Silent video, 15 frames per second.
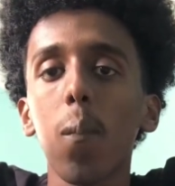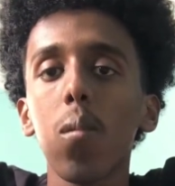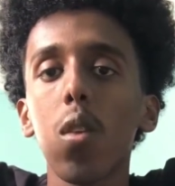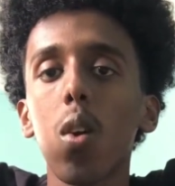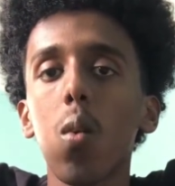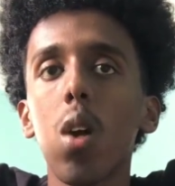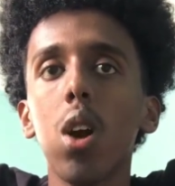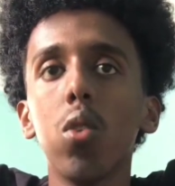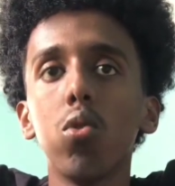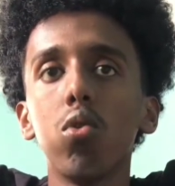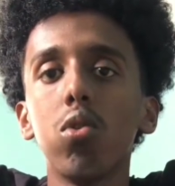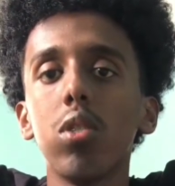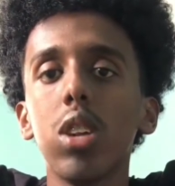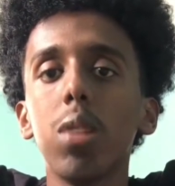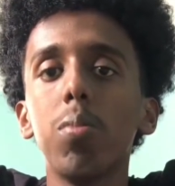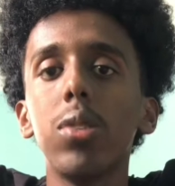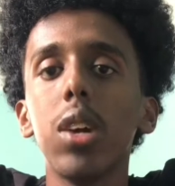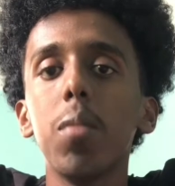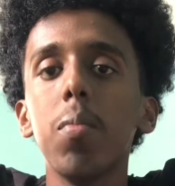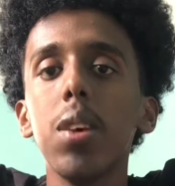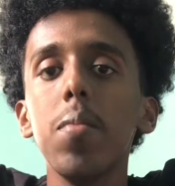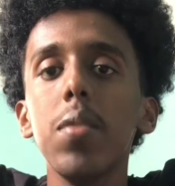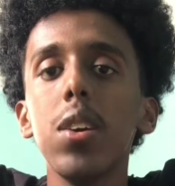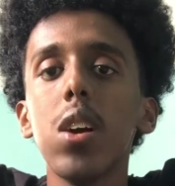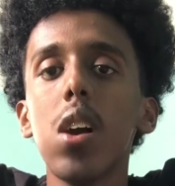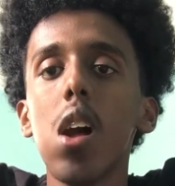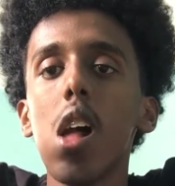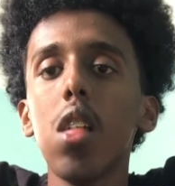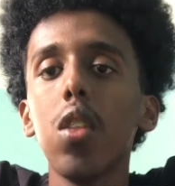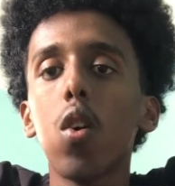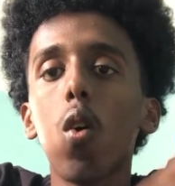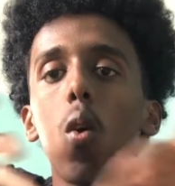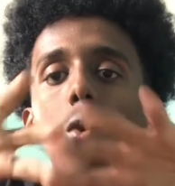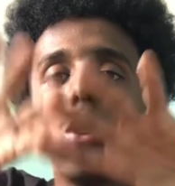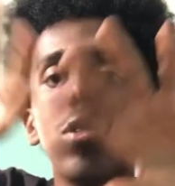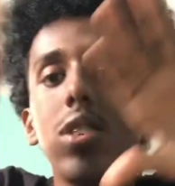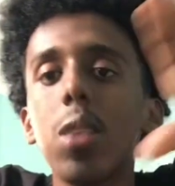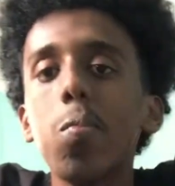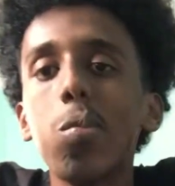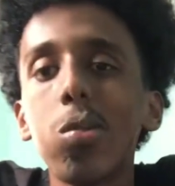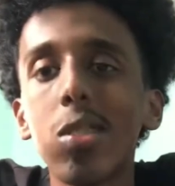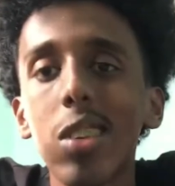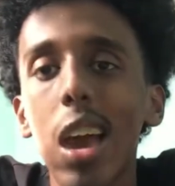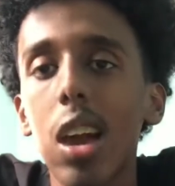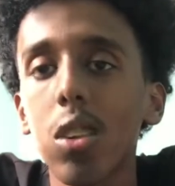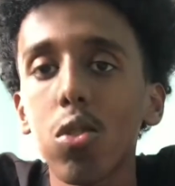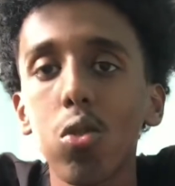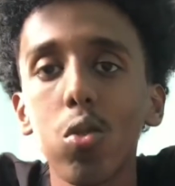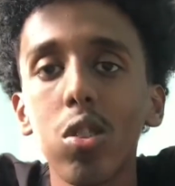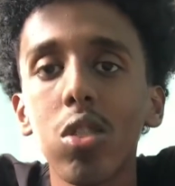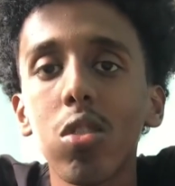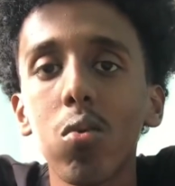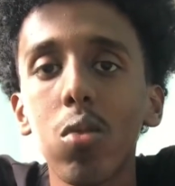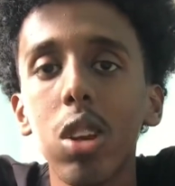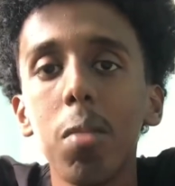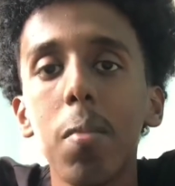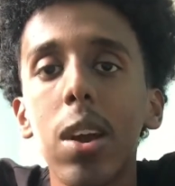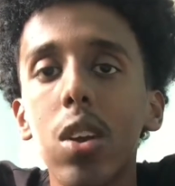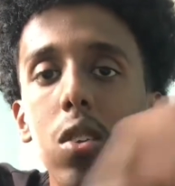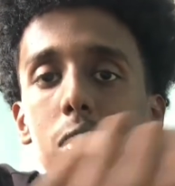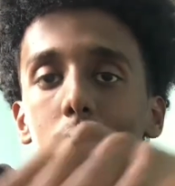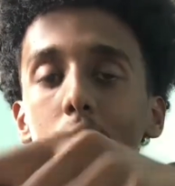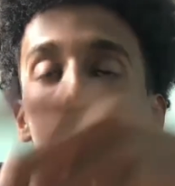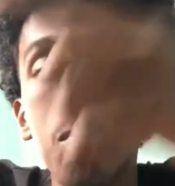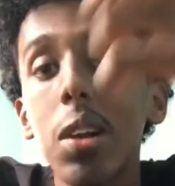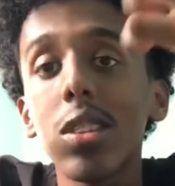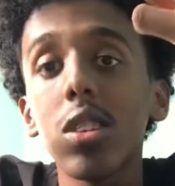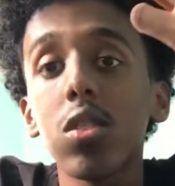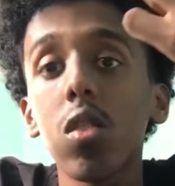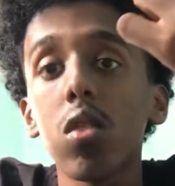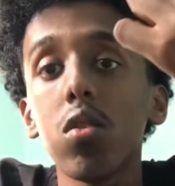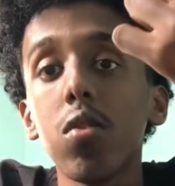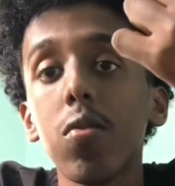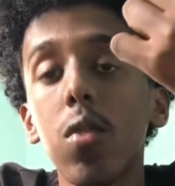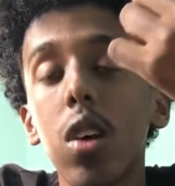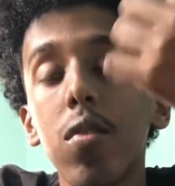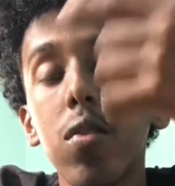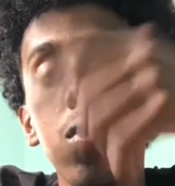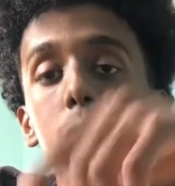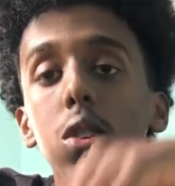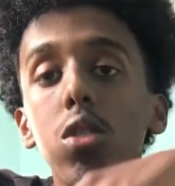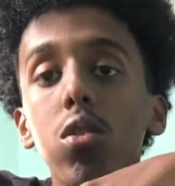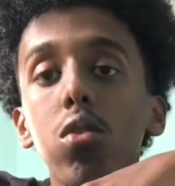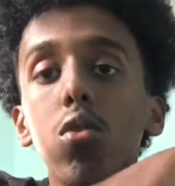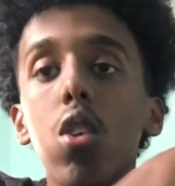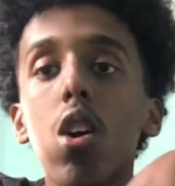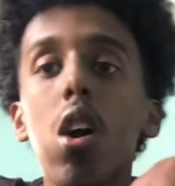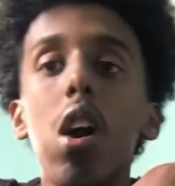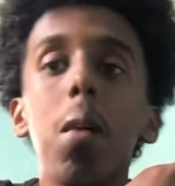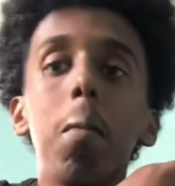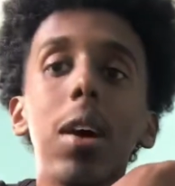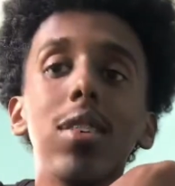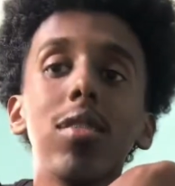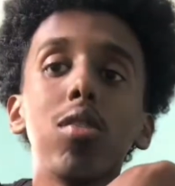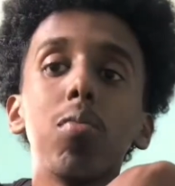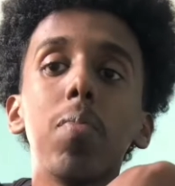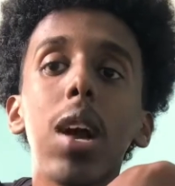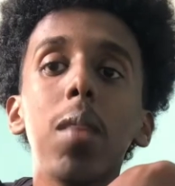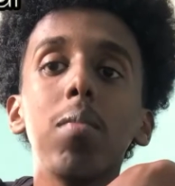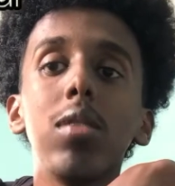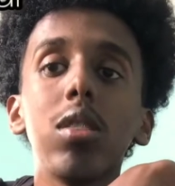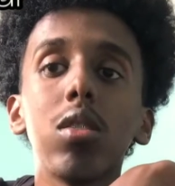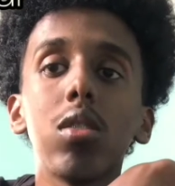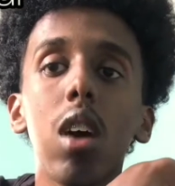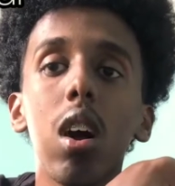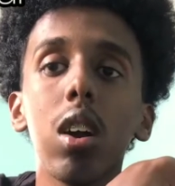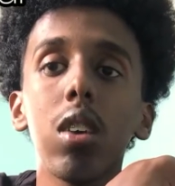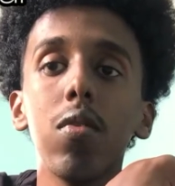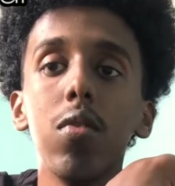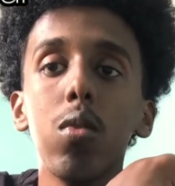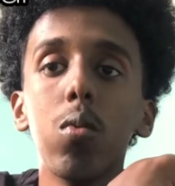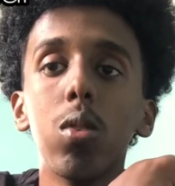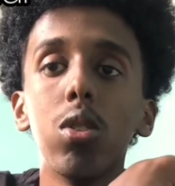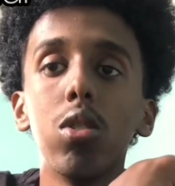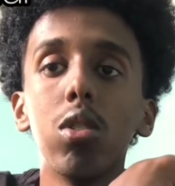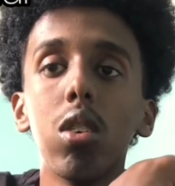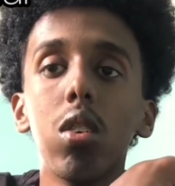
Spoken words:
what else? Snapchat maybe. They're all the same tag, so it doesn't really matter. Follow my TikTok if you want to. My spam TikTok if you want to.